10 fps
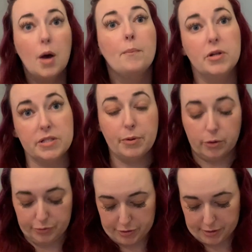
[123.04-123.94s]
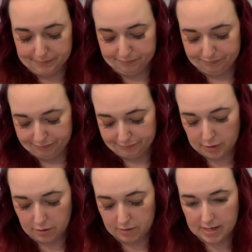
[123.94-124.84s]
Put some pearls on,
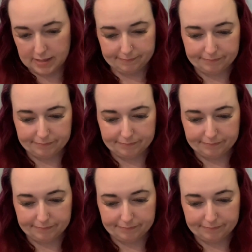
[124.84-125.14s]
all right?